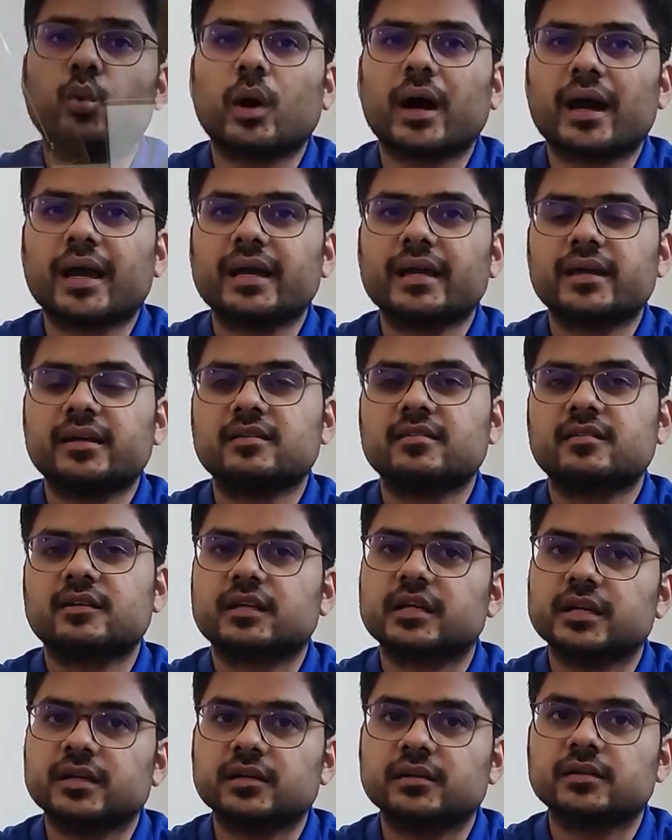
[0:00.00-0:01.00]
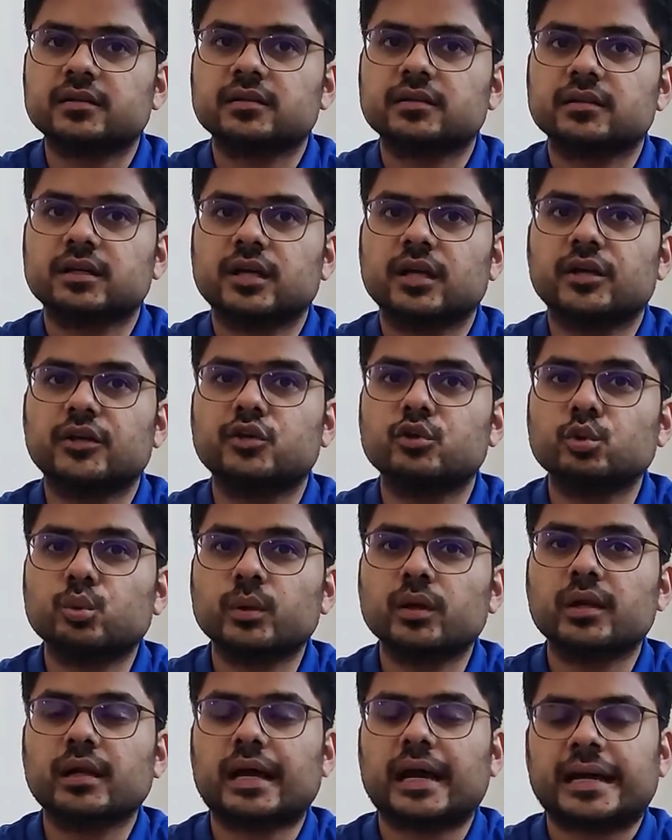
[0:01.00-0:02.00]
why is clear, you
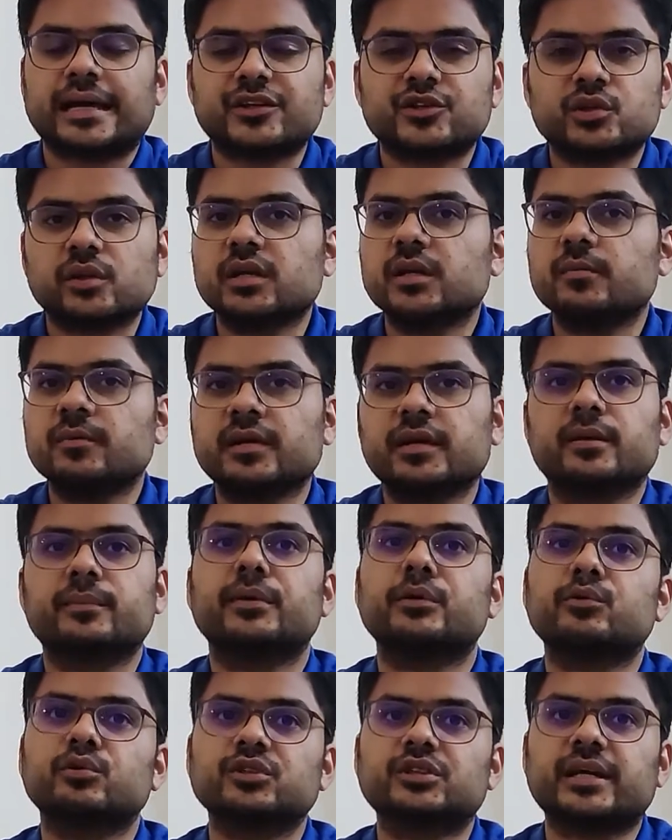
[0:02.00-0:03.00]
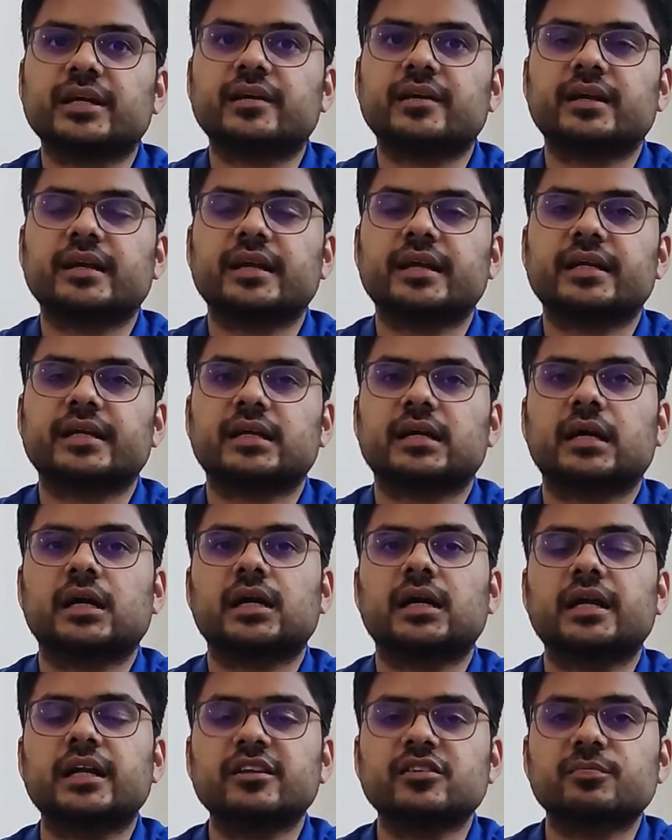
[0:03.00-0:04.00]
will actually be able to generate a
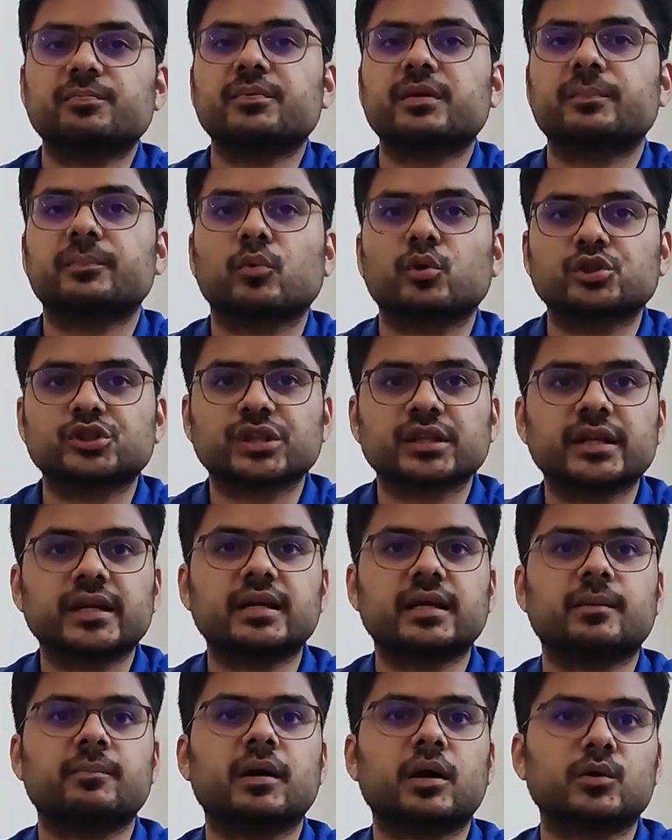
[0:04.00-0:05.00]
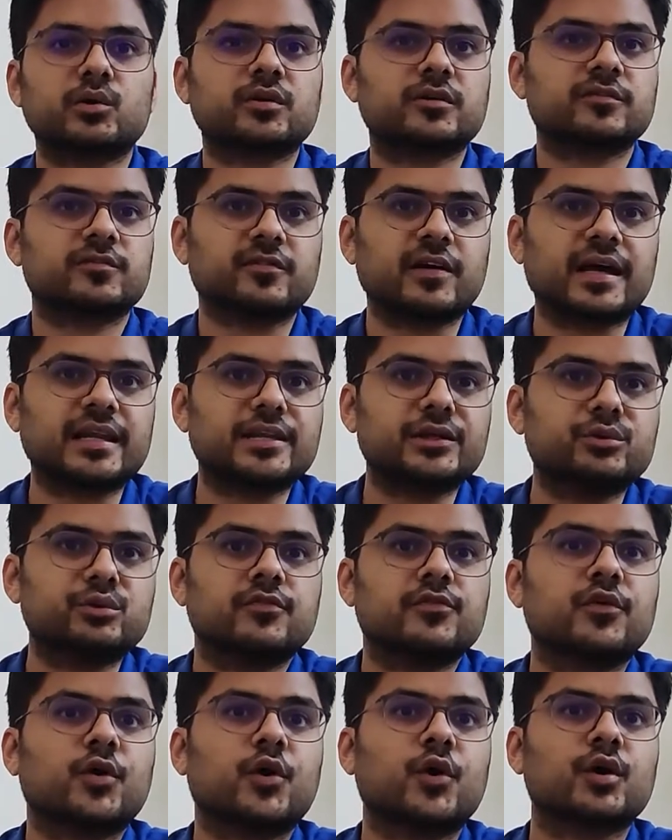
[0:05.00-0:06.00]
disproportionate amount of value
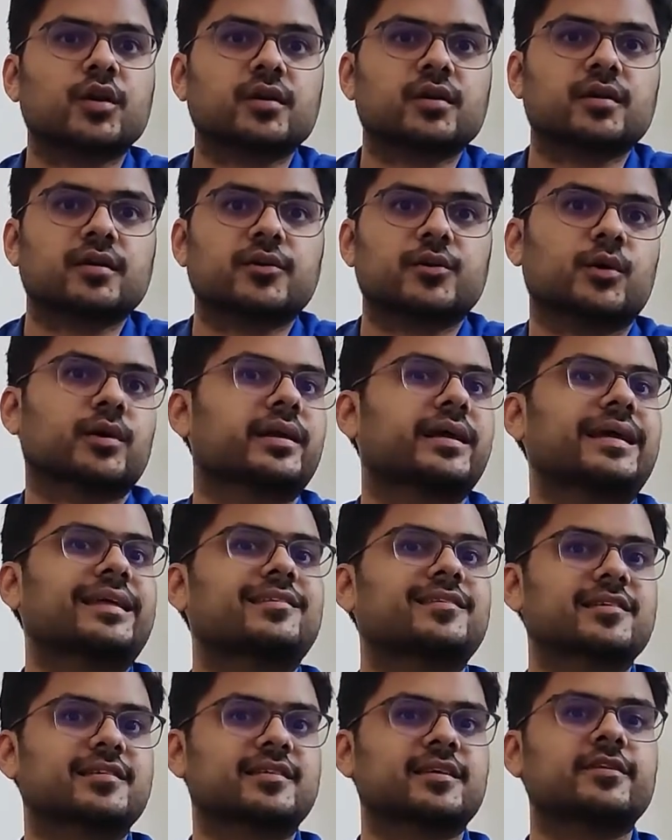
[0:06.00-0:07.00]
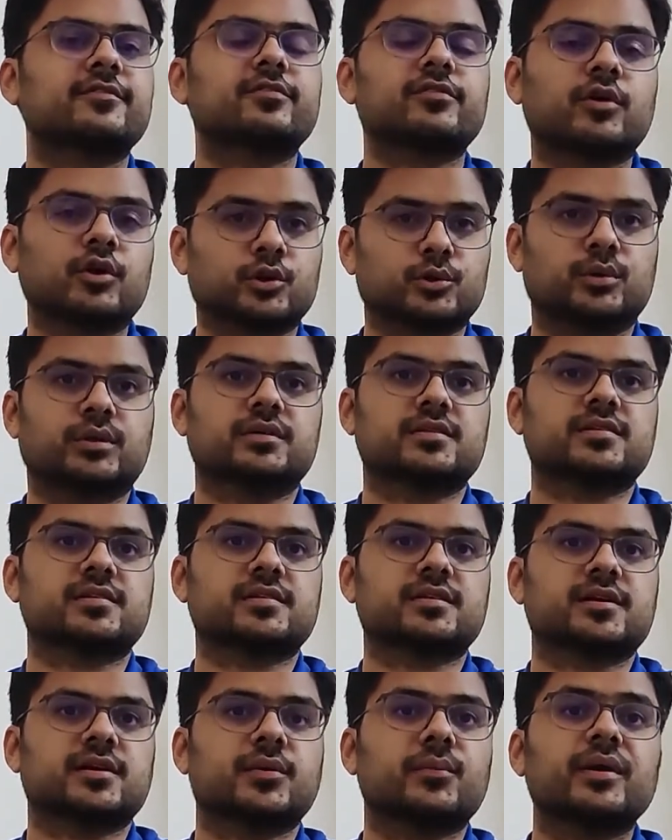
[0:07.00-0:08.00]
for your existing
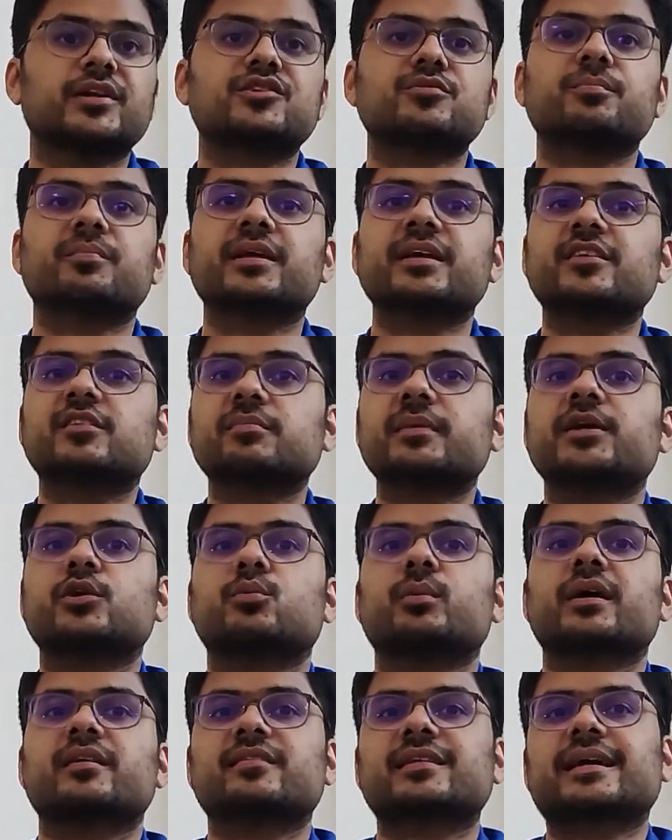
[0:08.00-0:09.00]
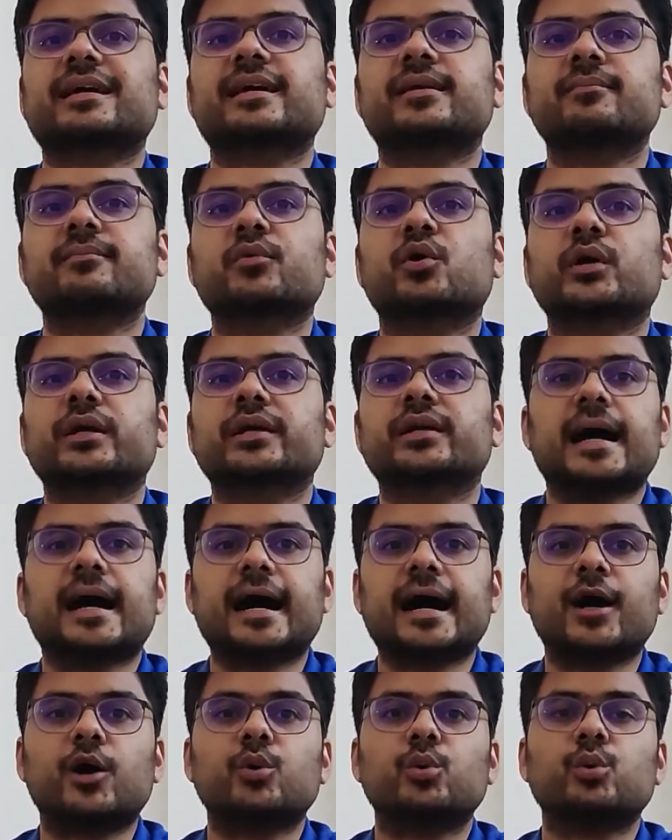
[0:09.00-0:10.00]
followers. Which brings me to my second point.
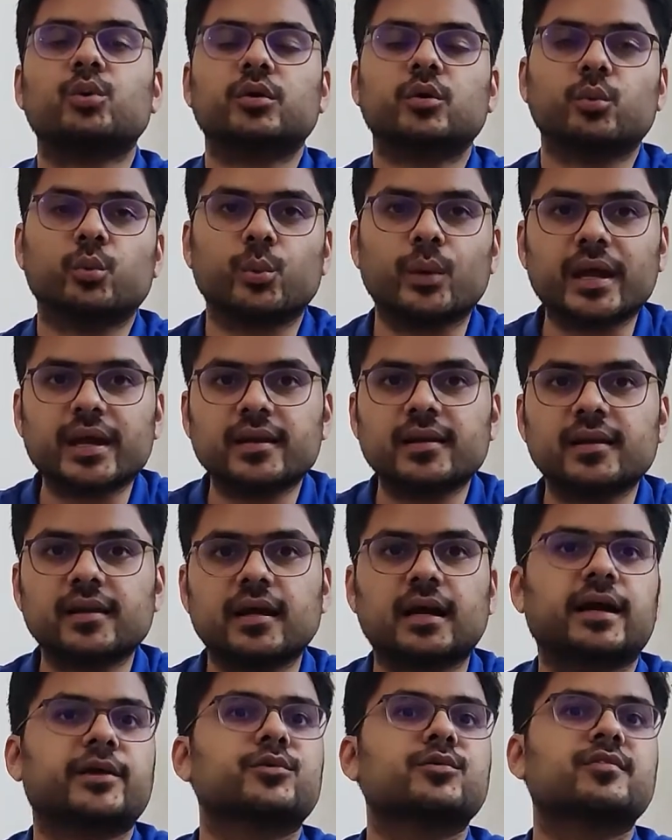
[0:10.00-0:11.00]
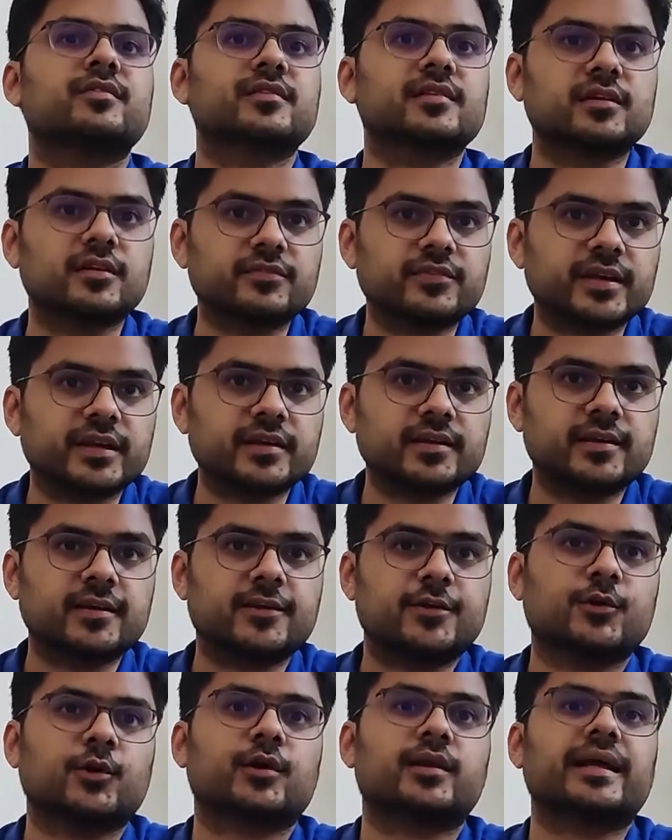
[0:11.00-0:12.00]
How well are you serving
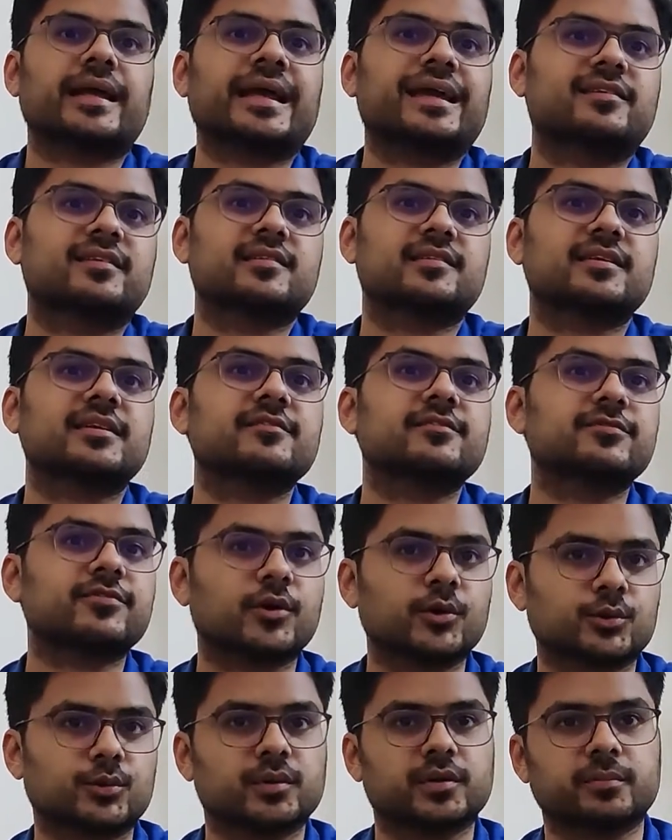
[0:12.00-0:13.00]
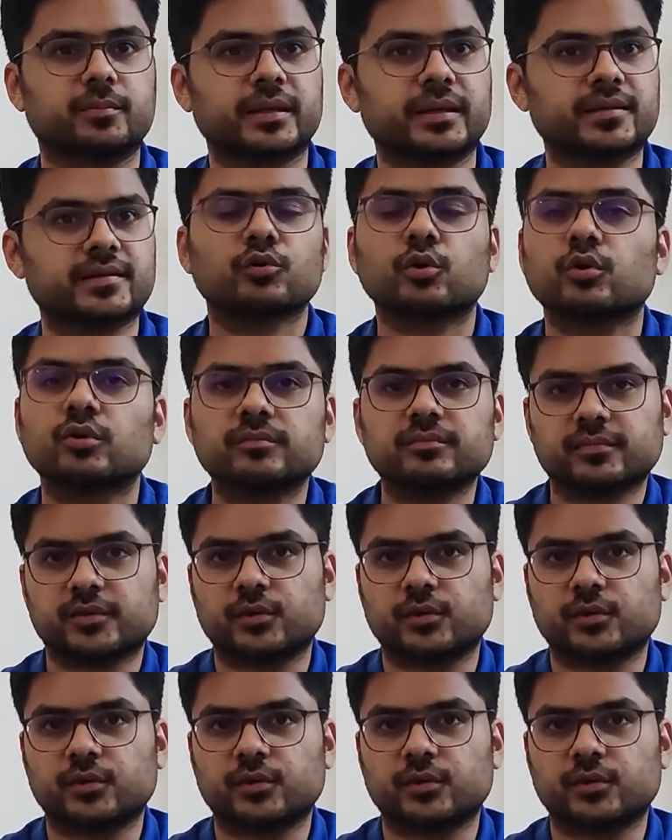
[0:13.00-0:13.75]
your existing follower base? So,